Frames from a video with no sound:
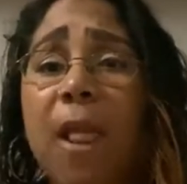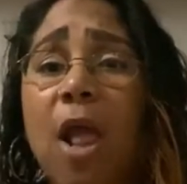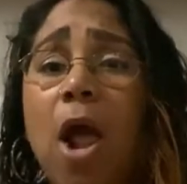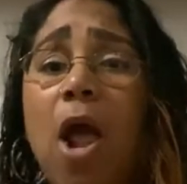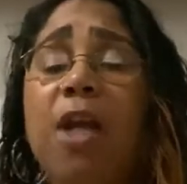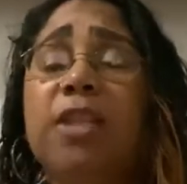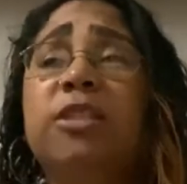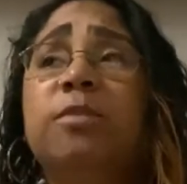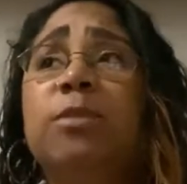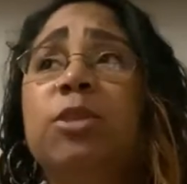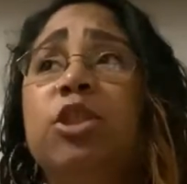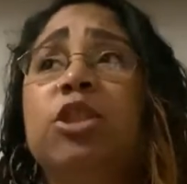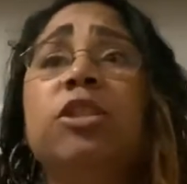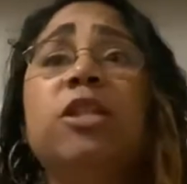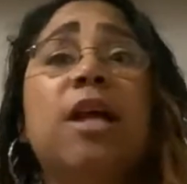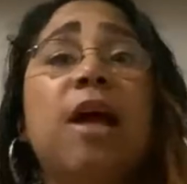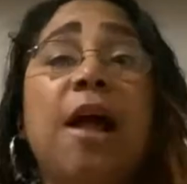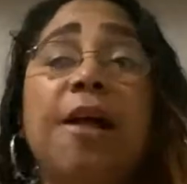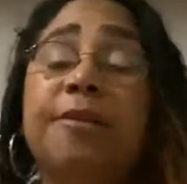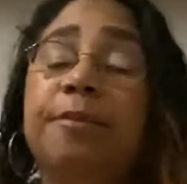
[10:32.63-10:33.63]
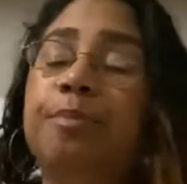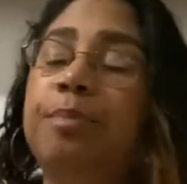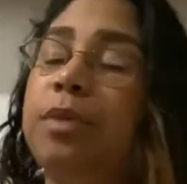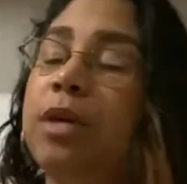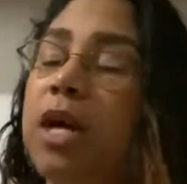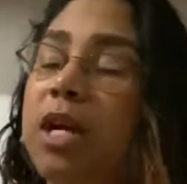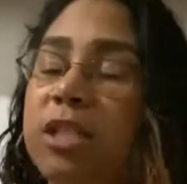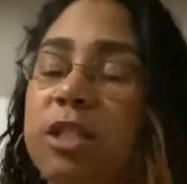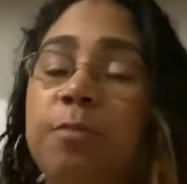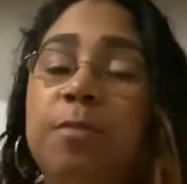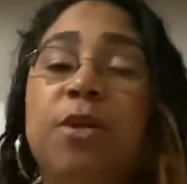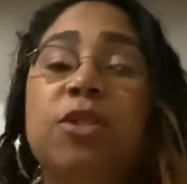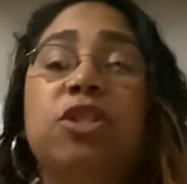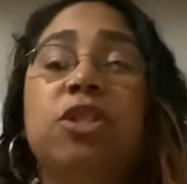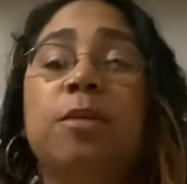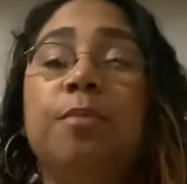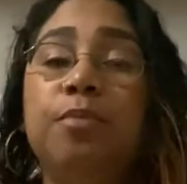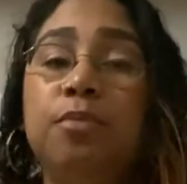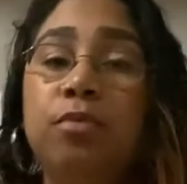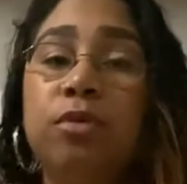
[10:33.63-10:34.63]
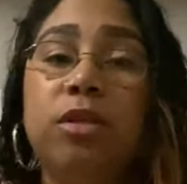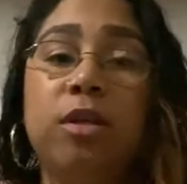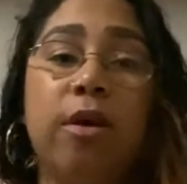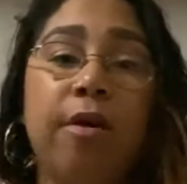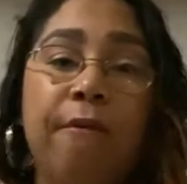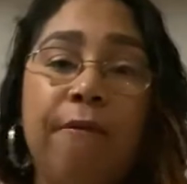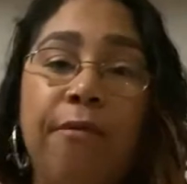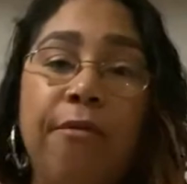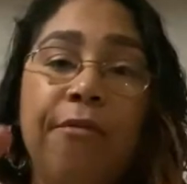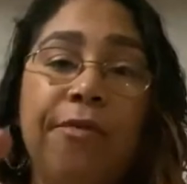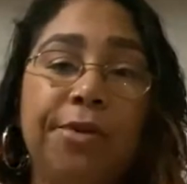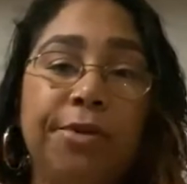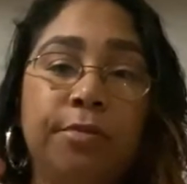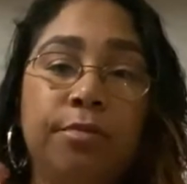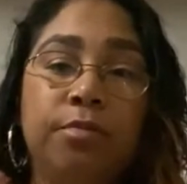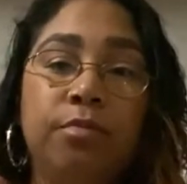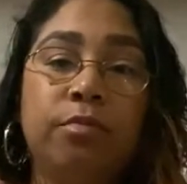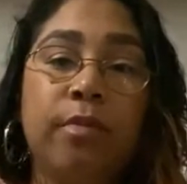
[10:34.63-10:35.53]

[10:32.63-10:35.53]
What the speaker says: Especially Pusa, for real.